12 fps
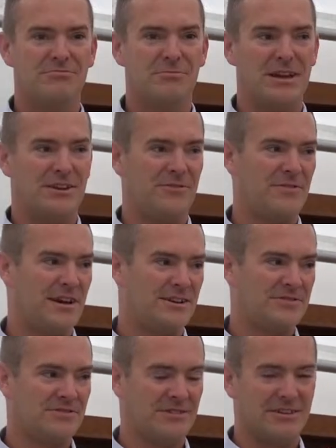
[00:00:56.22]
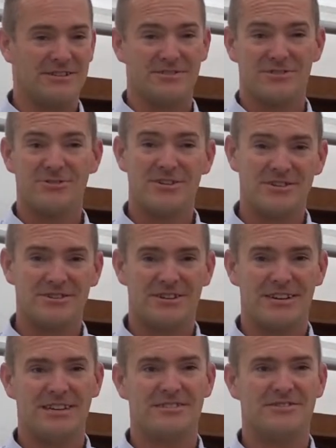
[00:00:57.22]
manufacturing, construction,
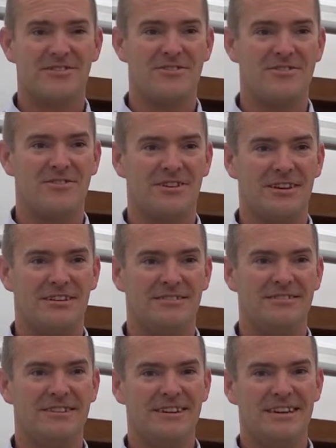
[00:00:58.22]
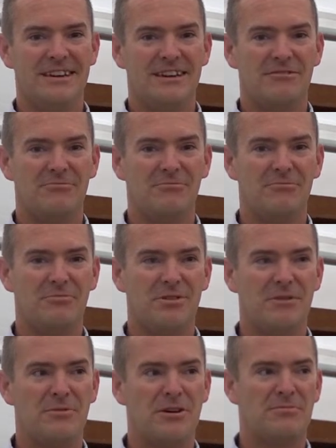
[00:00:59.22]
and install, and
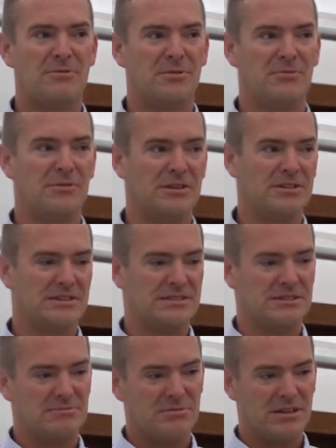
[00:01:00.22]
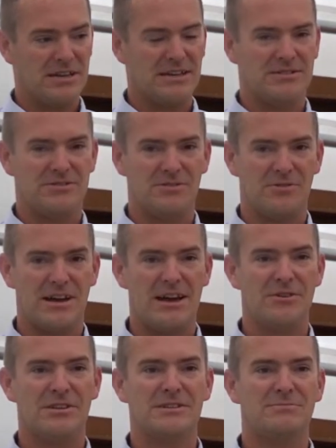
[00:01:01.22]
coming up with a realistic plan to
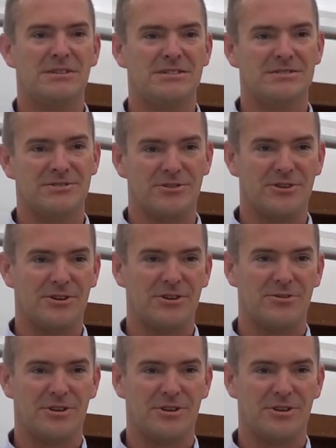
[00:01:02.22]
how these pieces are going to go